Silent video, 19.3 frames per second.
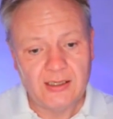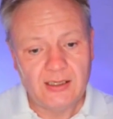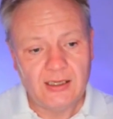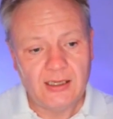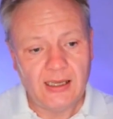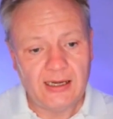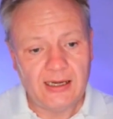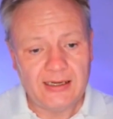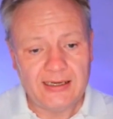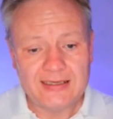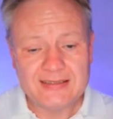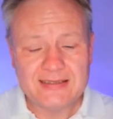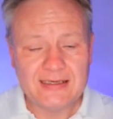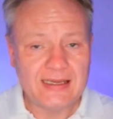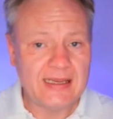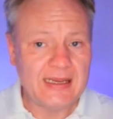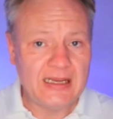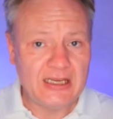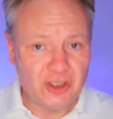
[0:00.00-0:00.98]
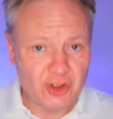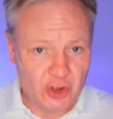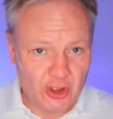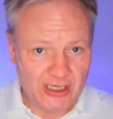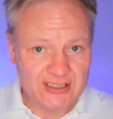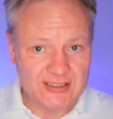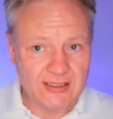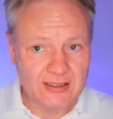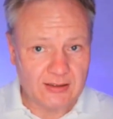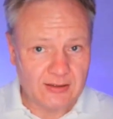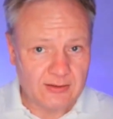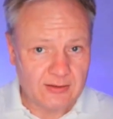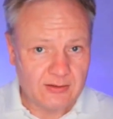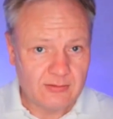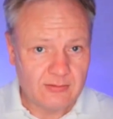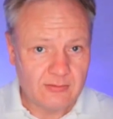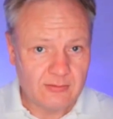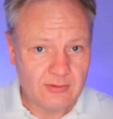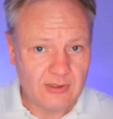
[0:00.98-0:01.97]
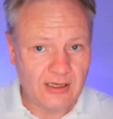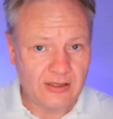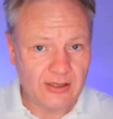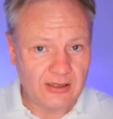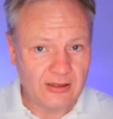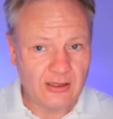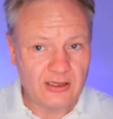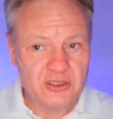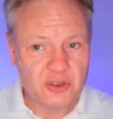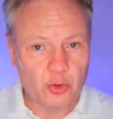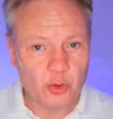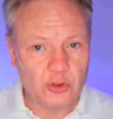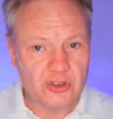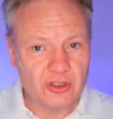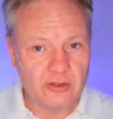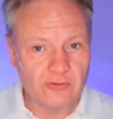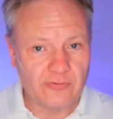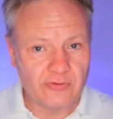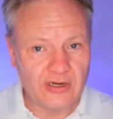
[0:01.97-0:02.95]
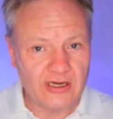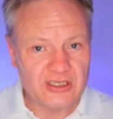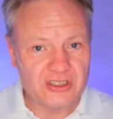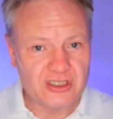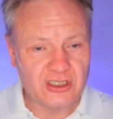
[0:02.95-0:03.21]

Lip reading: And isn't it interesting? I think that's always a good phrase